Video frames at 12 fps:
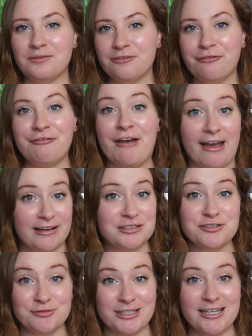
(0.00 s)

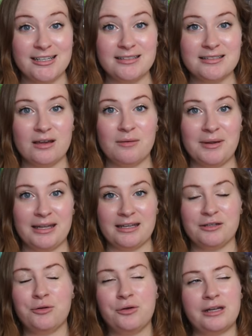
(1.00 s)
fast reads on my
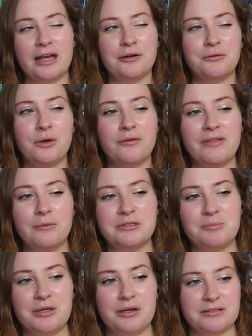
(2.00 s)
Kindle and I don't know if that
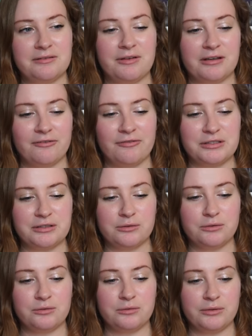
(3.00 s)
was because of like a
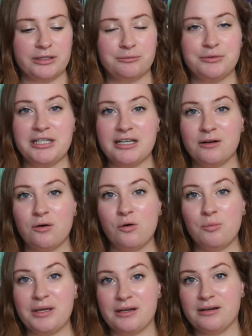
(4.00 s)
physical like reading
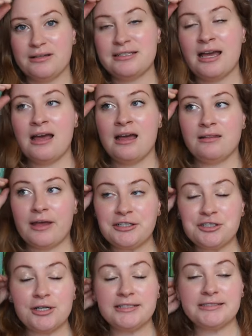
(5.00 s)
goal because
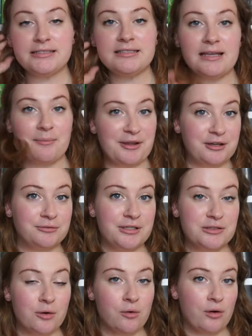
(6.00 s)
last year I did set my
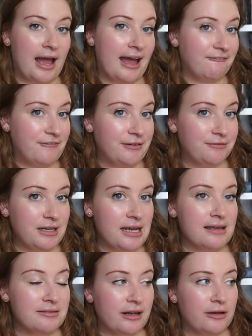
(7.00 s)
Goodreads goal at
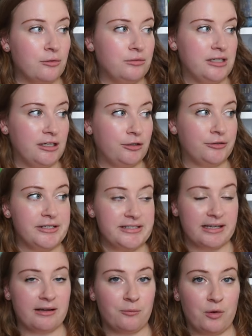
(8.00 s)
50 and then I only increase
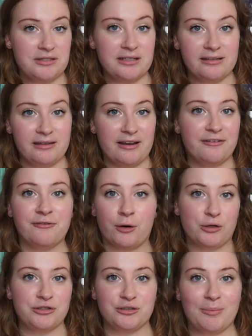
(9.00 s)
it once I like
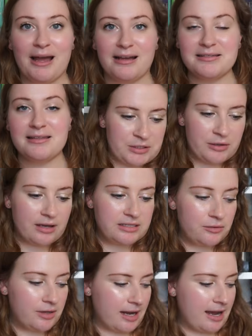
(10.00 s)
far surpass that. So yeah,
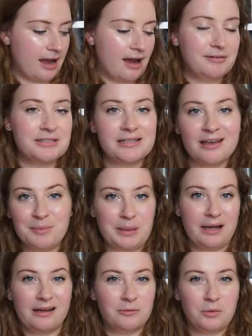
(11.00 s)
so like I obviously have been
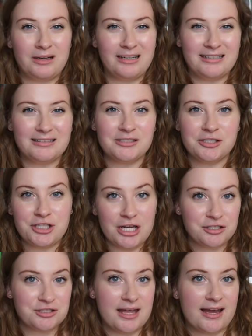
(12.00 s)
kind of wanting to
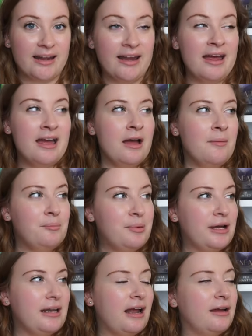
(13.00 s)
change that
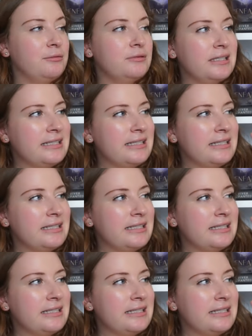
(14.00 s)
but I